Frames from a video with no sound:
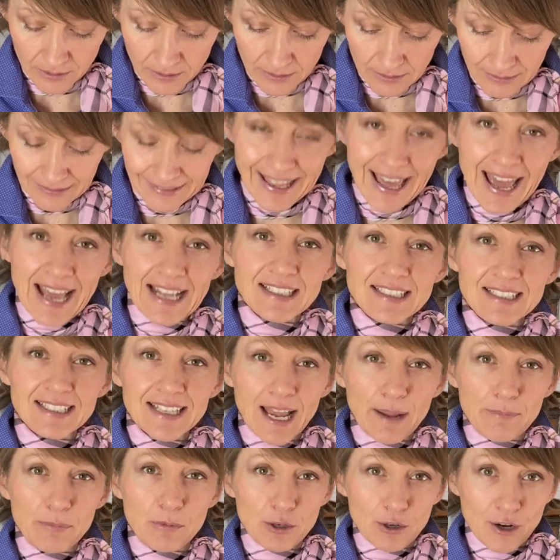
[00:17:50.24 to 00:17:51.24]

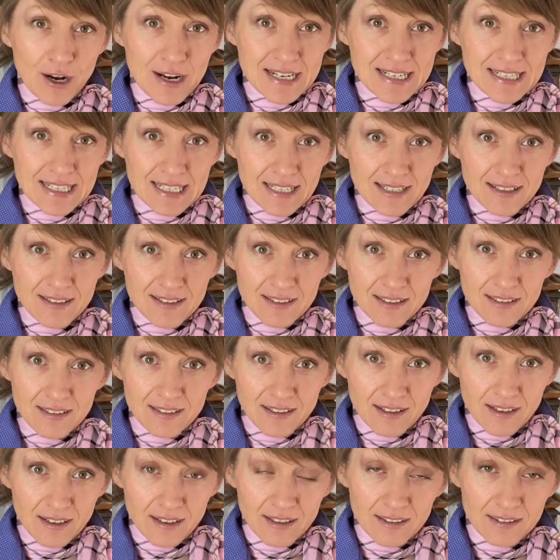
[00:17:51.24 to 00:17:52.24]
landscape that I did
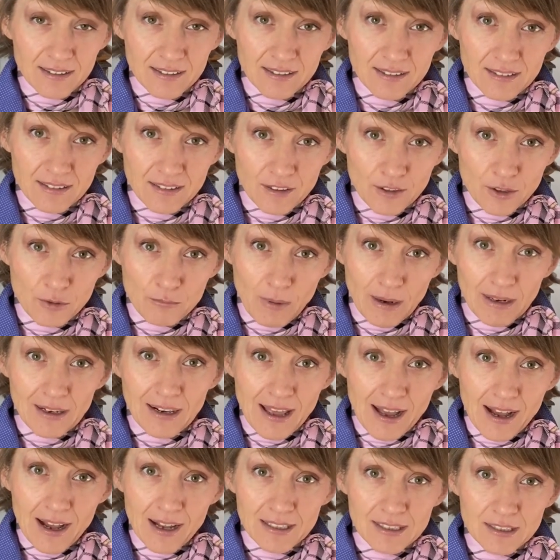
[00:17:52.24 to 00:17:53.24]
on my
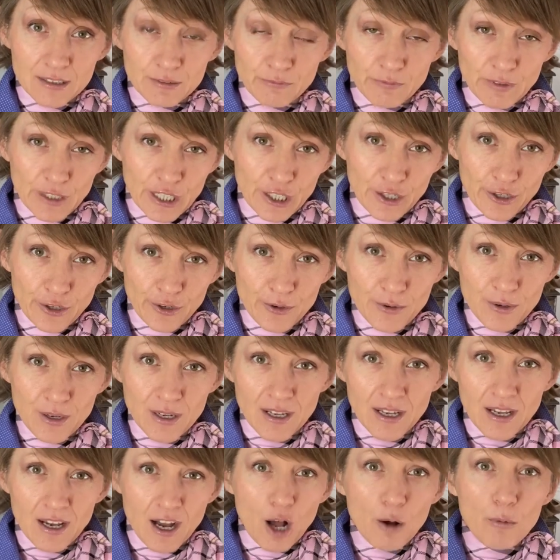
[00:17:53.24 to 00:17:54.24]
last video,
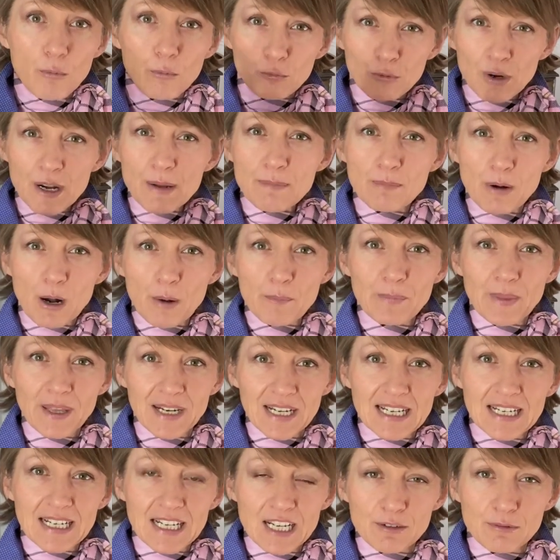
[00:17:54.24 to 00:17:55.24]
I'll repop that
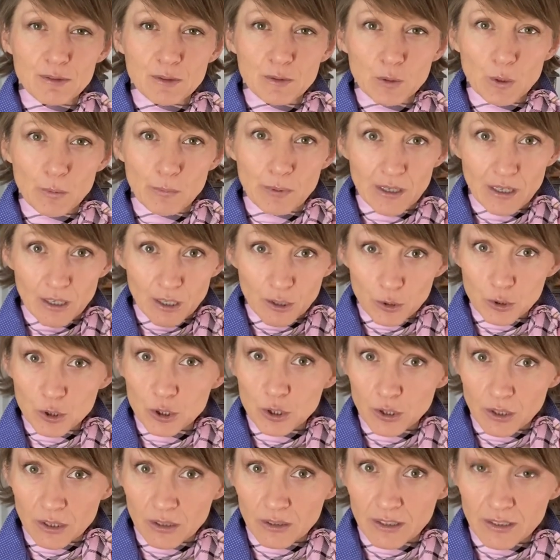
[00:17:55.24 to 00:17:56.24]
in here as well, but I'll
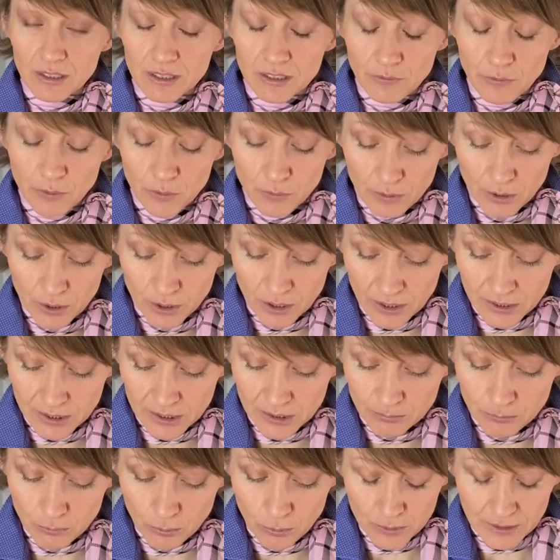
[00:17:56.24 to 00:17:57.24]
give you a
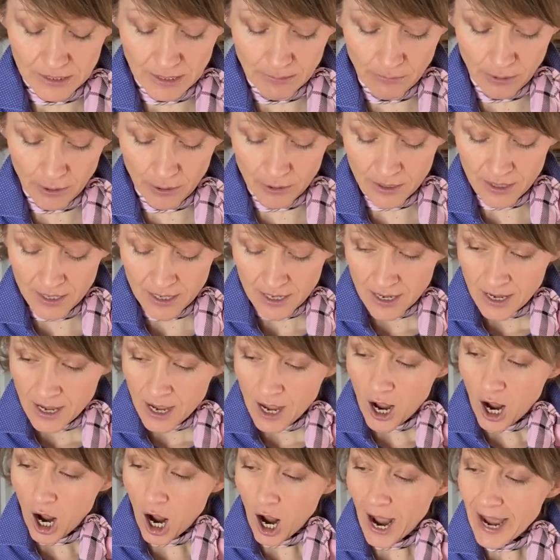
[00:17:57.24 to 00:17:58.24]
small demo.
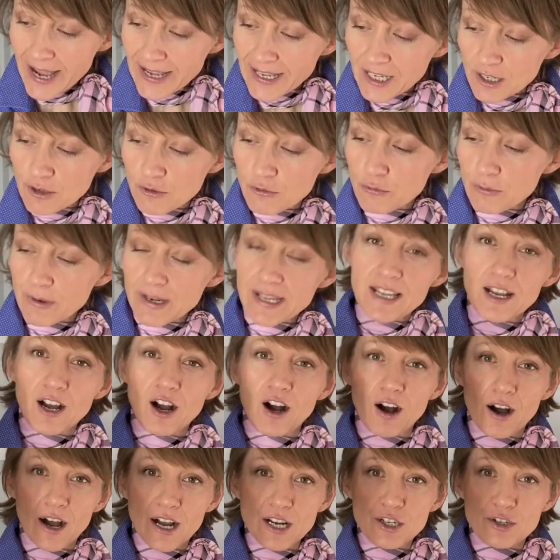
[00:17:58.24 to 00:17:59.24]
I can
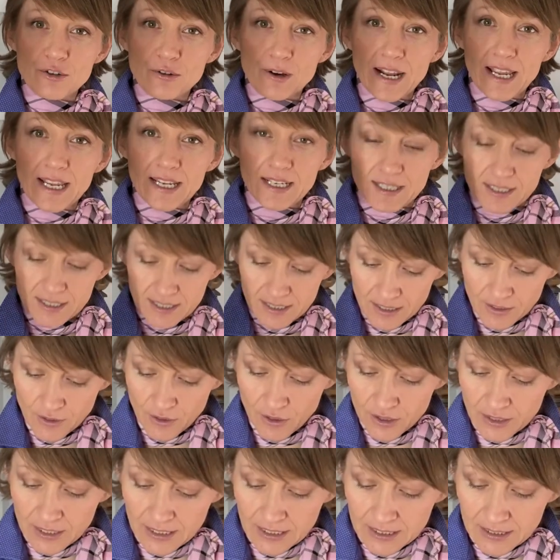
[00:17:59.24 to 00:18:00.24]
rehydrate
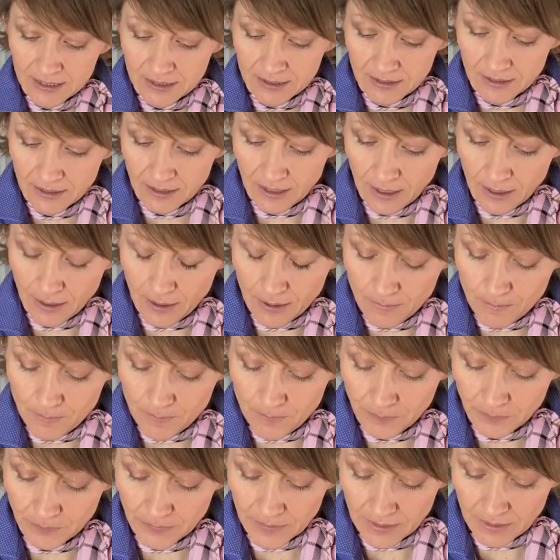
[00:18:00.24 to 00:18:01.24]
this
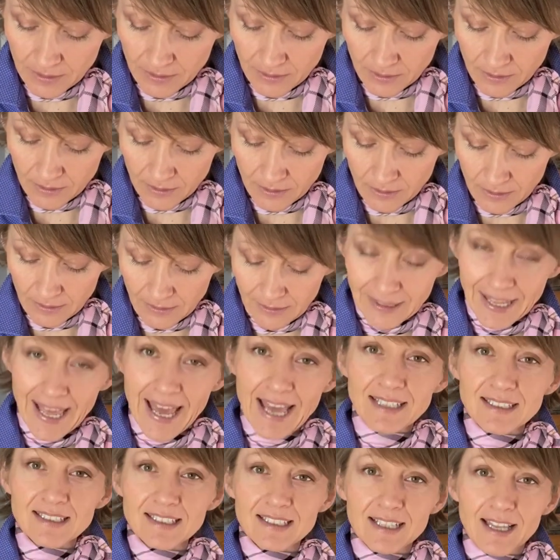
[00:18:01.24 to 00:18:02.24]

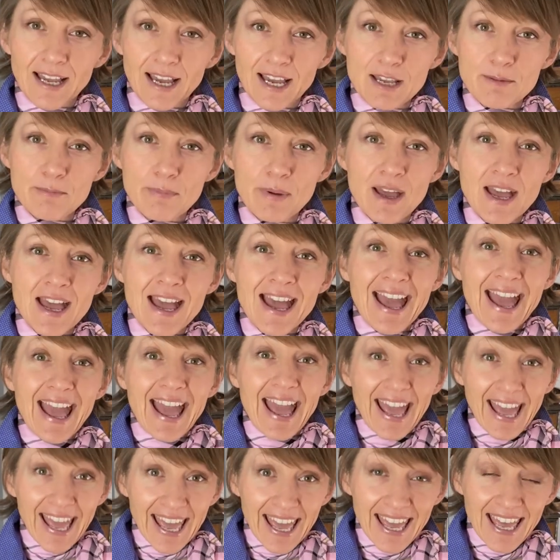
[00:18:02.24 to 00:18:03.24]
landscape,
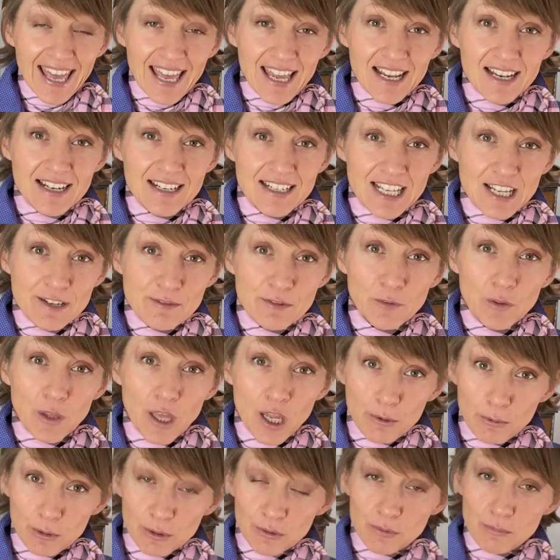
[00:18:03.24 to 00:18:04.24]
and even though
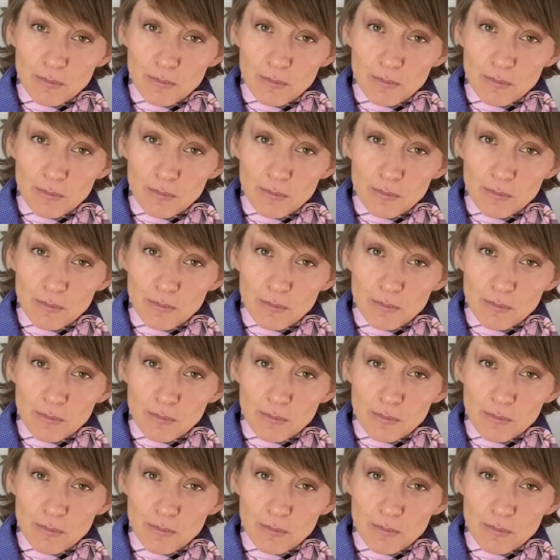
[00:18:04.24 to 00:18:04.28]
it was